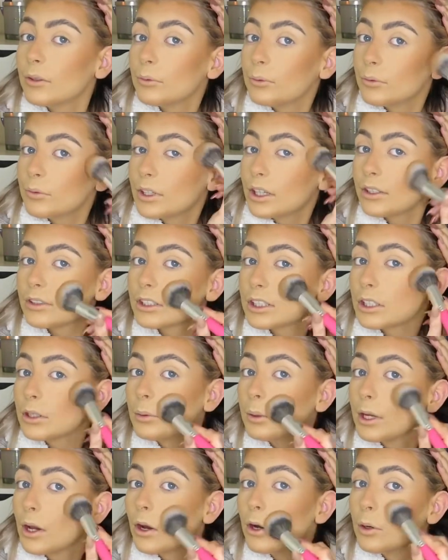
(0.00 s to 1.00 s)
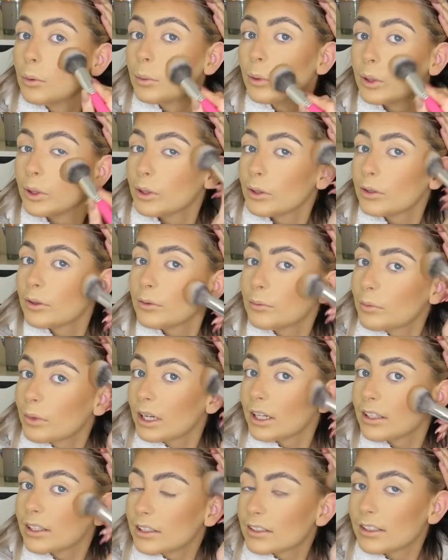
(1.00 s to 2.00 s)
they'll still be open
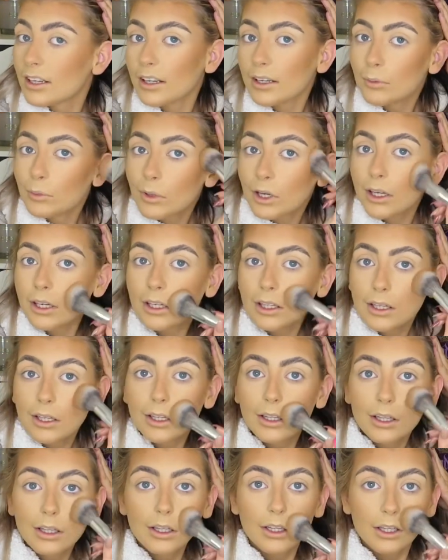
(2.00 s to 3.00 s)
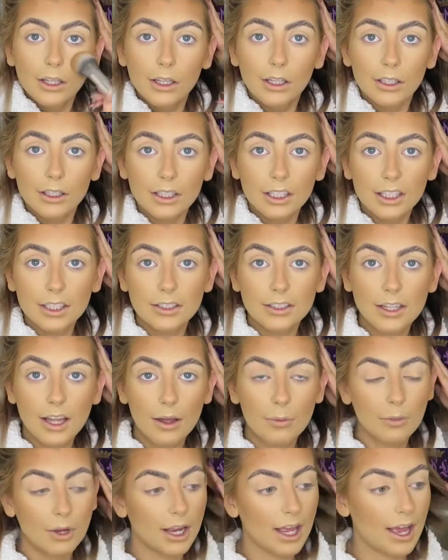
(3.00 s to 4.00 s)
by the time I need to
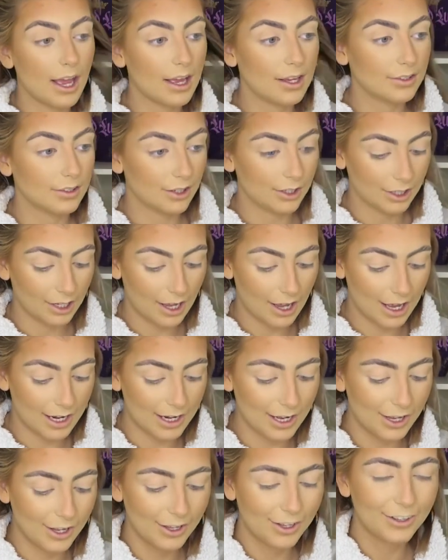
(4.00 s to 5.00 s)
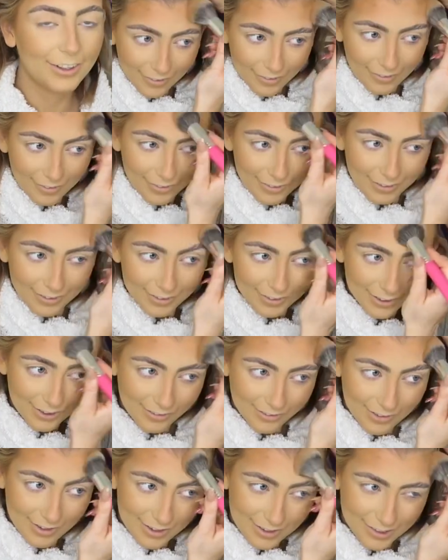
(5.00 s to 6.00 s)
get my hair done again. And they
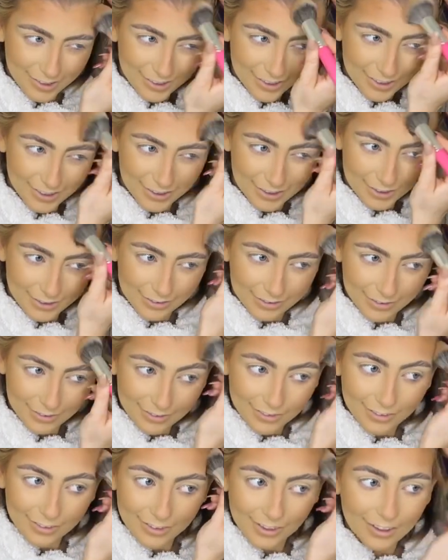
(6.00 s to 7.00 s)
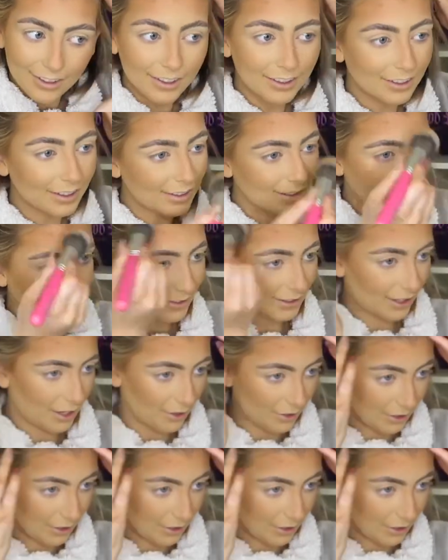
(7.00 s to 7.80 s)
weren't, and I